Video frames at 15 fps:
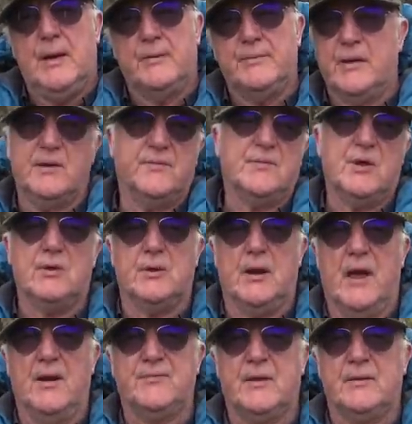they'd have turned
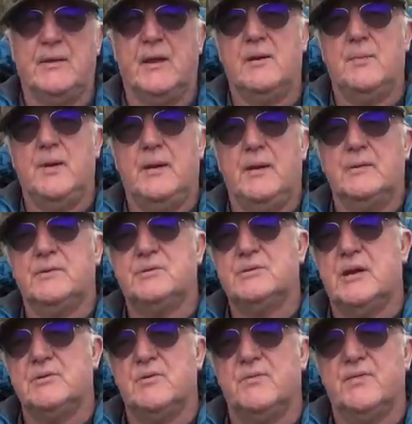left, and they'd have been in the
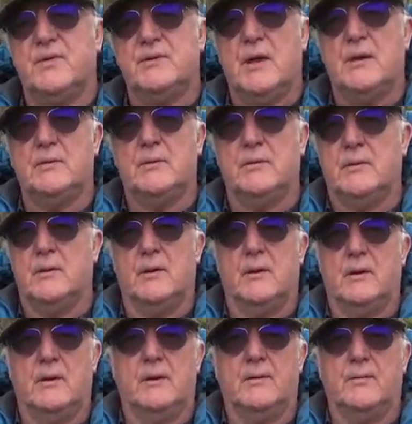center of Verdun
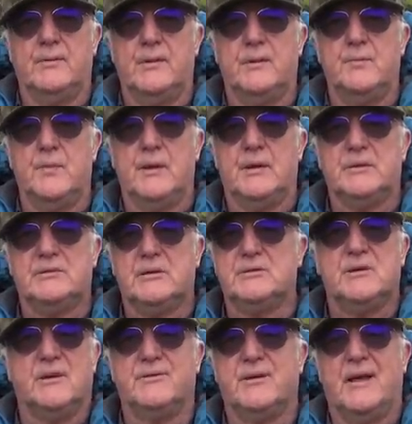within minutes.
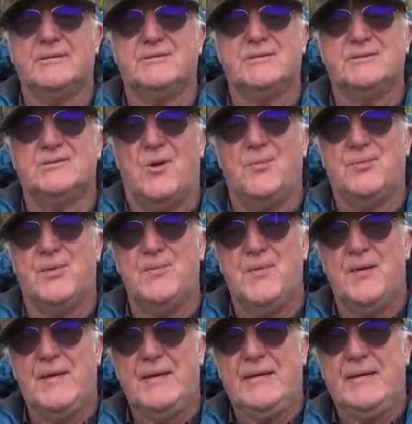There's nothing else to stop them. So